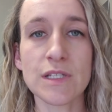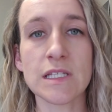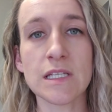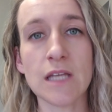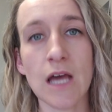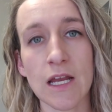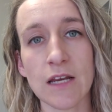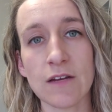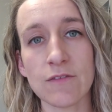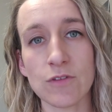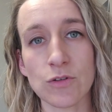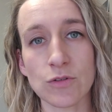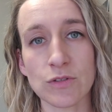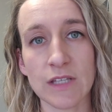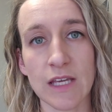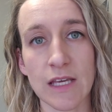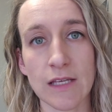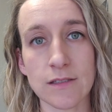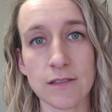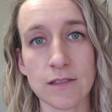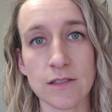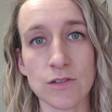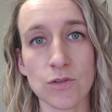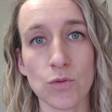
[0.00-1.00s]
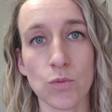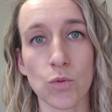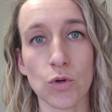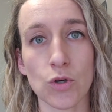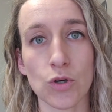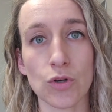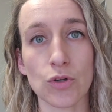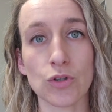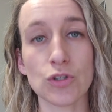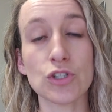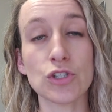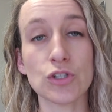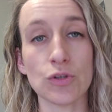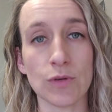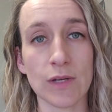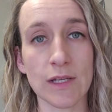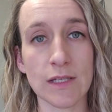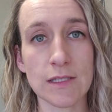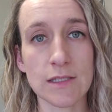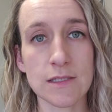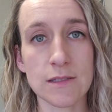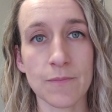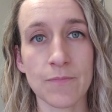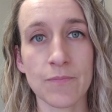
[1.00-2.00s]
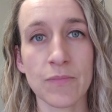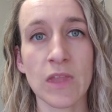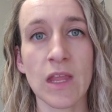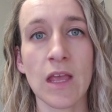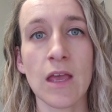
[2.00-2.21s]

9 of those cases were students.